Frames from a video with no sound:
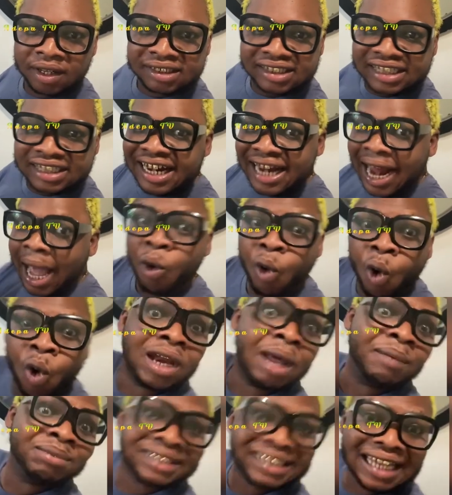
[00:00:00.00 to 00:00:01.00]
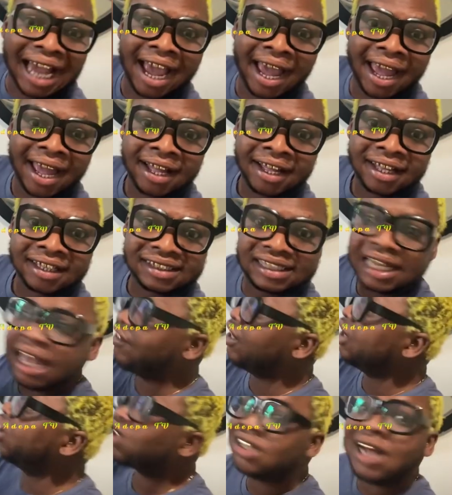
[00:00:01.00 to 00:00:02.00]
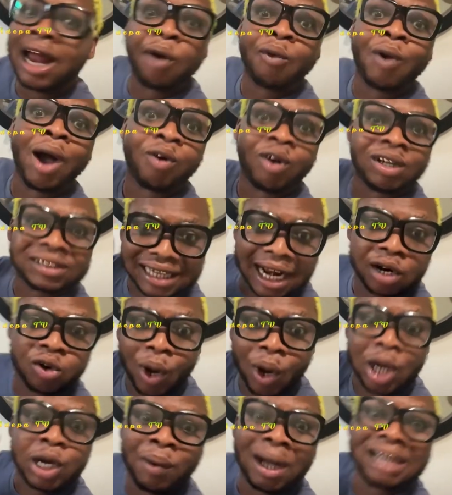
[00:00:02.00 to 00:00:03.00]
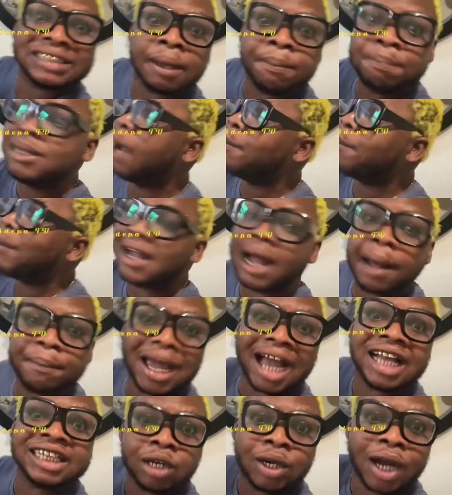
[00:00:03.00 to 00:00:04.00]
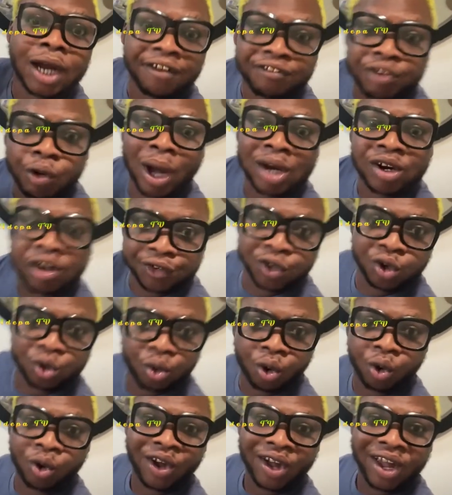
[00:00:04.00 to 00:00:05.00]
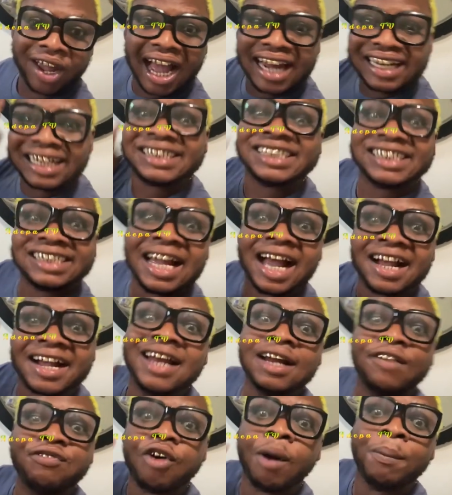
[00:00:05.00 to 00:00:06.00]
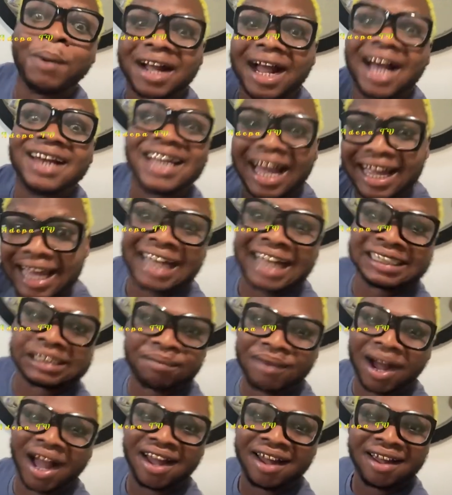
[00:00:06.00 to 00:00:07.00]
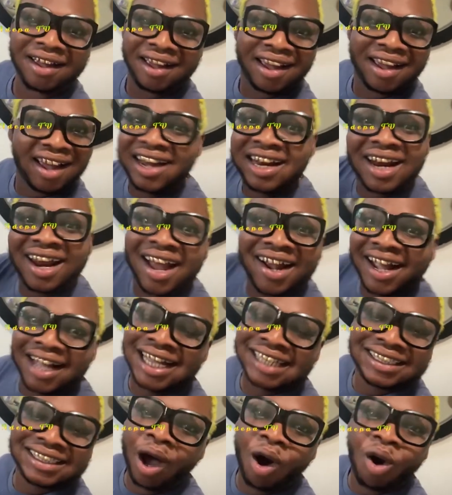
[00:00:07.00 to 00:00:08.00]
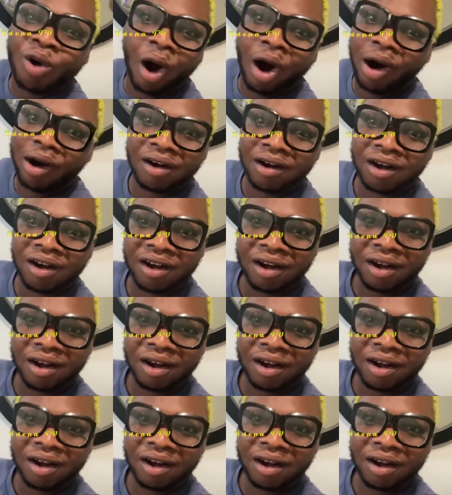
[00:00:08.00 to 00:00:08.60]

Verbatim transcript: So now who him say, TV knows now about what's and we know assembly of each and every one of you, no. And they see Ghana for Beca, the Ayasama. And then I can yes, I'll call.